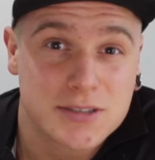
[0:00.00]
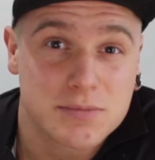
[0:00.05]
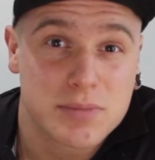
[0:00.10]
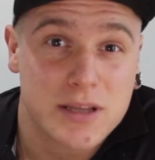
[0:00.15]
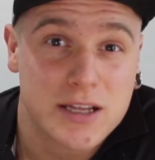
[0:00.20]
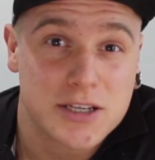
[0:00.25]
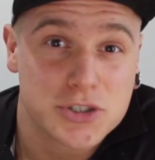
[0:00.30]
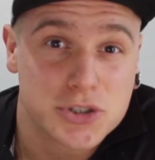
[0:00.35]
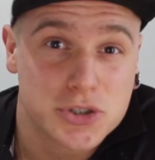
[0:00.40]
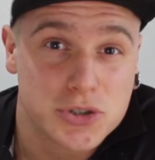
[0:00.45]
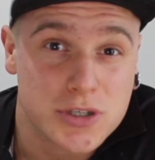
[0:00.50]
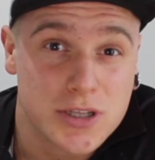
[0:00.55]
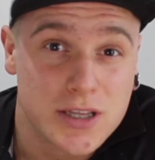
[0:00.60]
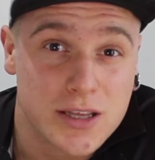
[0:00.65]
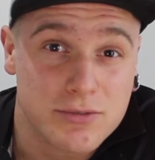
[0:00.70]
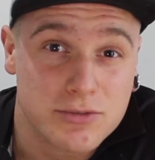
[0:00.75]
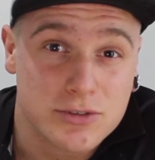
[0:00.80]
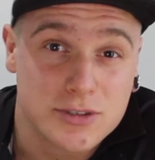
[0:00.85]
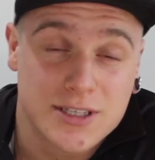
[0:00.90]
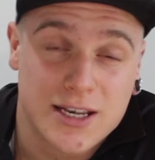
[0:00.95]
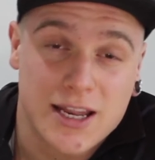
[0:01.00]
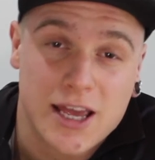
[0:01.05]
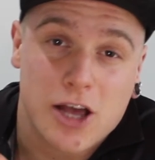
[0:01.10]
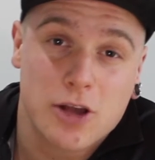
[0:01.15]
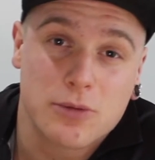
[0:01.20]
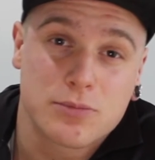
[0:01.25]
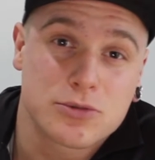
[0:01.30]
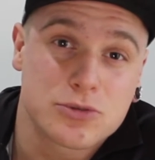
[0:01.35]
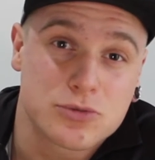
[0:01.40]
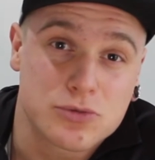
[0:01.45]
the blood sugar levels. It
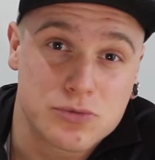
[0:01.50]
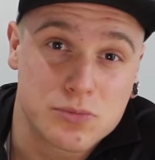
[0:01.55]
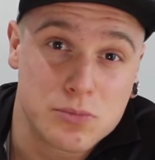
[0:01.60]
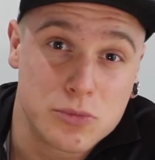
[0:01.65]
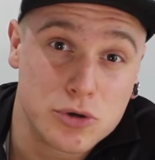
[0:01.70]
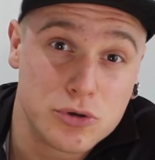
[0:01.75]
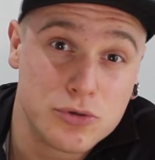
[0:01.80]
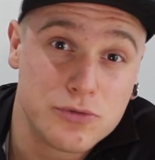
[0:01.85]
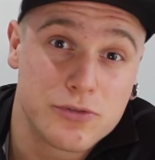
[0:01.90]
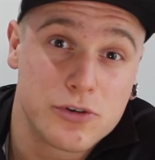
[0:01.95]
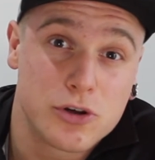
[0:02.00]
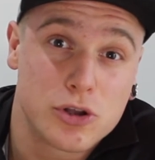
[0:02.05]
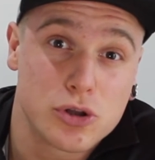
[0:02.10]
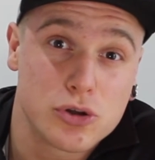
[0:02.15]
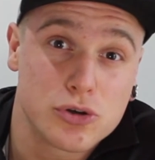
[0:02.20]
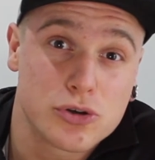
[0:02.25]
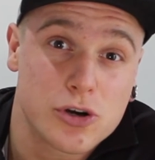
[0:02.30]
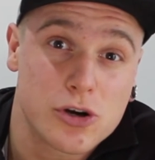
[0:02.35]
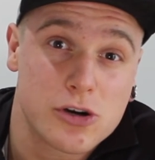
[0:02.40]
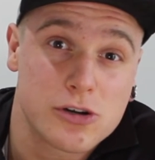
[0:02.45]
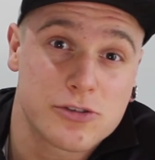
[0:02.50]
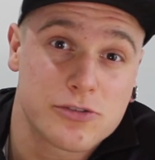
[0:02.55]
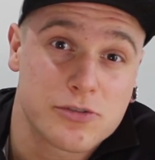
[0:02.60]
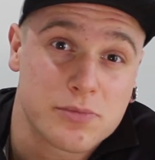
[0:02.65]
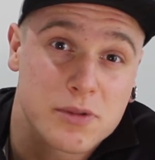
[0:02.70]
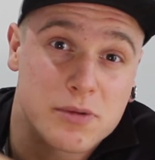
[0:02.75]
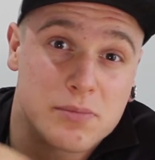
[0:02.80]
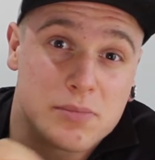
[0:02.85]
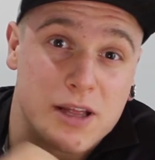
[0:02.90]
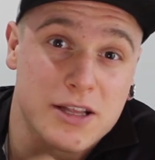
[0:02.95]
helps remove glucose
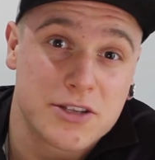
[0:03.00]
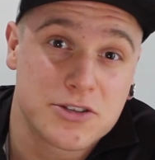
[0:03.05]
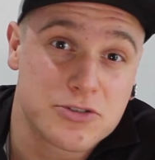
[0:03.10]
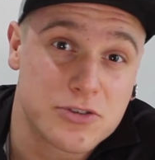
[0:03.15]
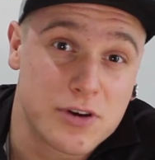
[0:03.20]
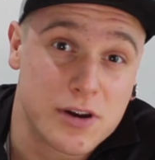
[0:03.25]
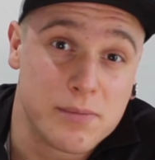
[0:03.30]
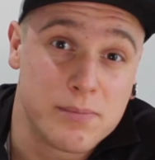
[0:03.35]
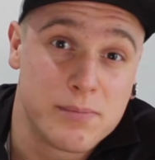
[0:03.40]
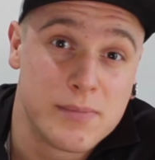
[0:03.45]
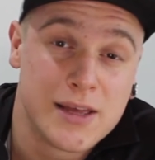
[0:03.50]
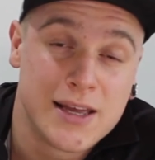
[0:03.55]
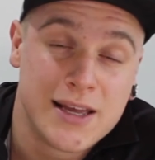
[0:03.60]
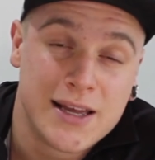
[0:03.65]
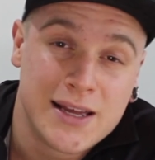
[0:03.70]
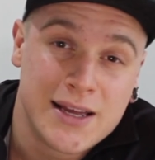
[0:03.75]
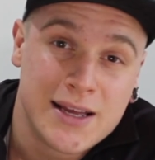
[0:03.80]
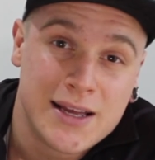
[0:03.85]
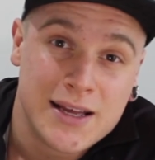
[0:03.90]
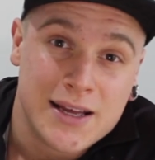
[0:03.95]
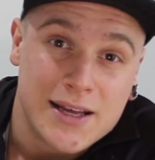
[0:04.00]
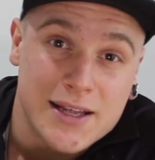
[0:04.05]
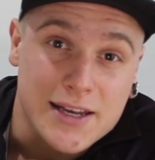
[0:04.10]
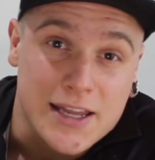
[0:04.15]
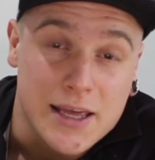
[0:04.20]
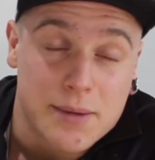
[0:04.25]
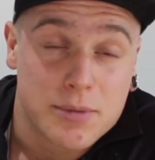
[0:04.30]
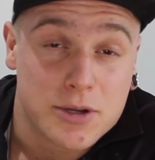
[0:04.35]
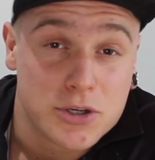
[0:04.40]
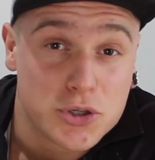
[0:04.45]
from the bloodstream.
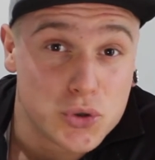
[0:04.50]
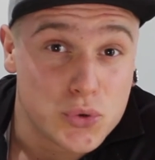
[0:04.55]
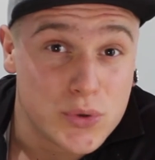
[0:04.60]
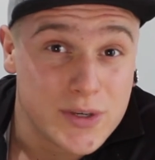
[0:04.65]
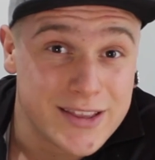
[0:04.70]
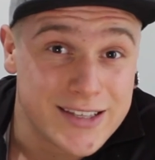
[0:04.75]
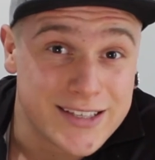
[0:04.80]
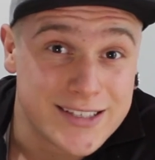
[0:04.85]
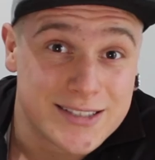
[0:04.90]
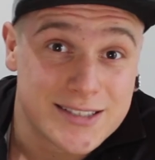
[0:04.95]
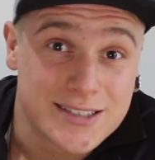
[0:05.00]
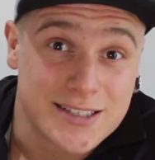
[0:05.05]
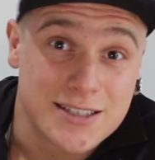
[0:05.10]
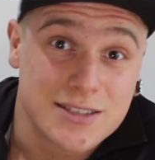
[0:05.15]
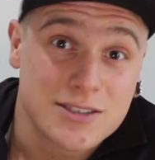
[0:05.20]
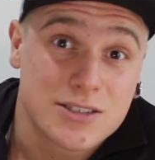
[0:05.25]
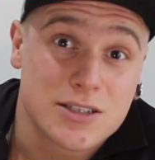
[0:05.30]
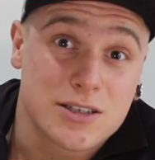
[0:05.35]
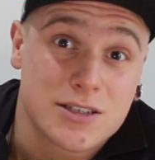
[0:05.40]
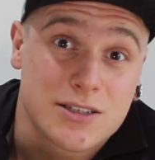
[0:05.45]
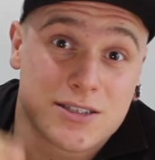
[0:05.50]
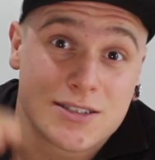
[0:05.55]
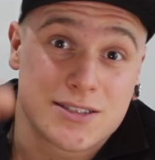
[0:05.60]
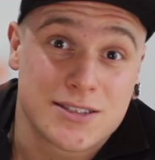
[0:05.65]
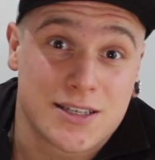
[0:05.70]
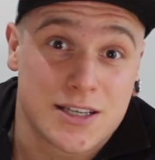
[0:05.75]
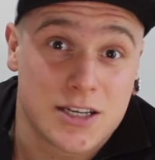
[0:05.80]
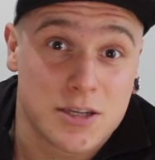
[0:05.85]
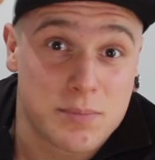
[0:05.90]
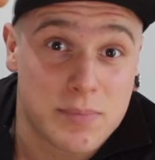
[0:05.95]
Now, by doing this, insulin
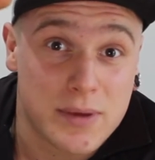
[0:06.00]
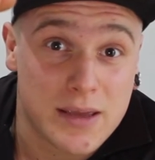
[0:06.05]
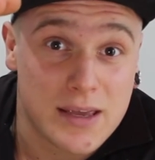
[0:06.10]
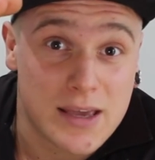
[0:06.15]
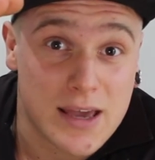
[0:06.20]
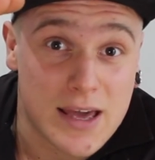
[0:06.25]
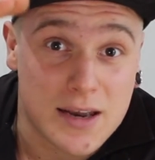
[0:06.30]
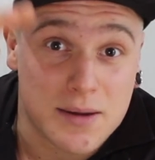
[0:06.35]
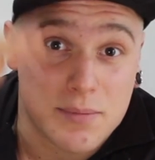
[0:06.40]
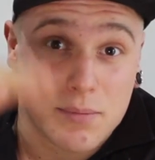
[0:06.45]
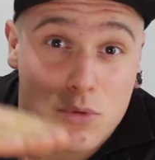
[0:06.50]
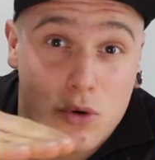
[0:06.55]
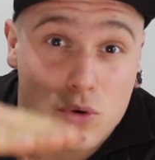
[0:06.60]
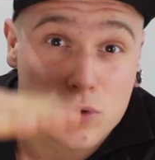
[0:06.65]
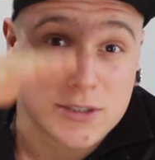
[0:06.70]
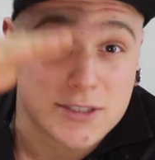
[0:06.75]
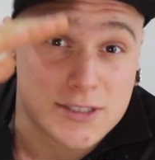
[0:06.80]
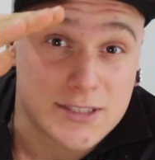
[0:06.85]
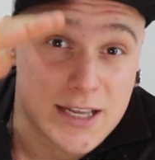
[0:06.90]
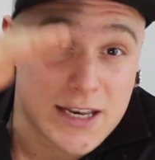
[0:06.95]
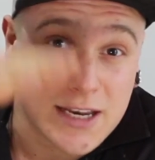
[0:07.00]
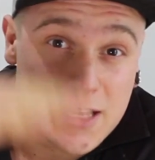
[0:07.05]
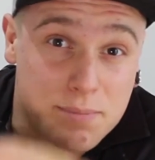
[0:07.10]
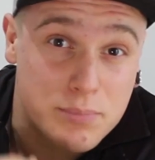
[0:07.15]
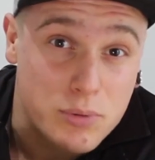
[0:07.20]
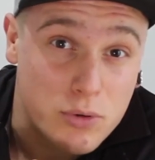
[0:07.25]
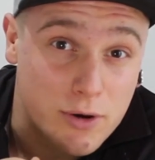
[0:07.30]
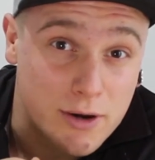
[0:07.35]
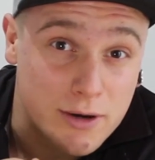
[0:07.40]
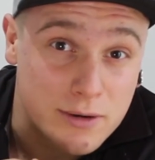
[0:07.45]
is going to be at a more
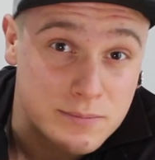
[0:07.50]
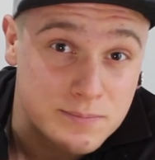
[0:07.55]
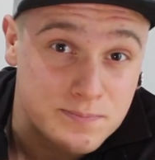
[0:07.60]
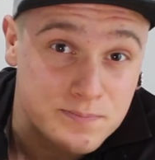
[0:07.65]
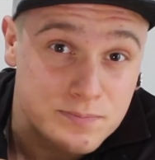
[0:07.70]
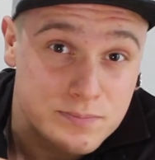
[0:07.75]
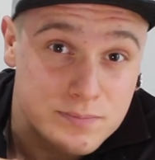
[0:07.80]
steady point.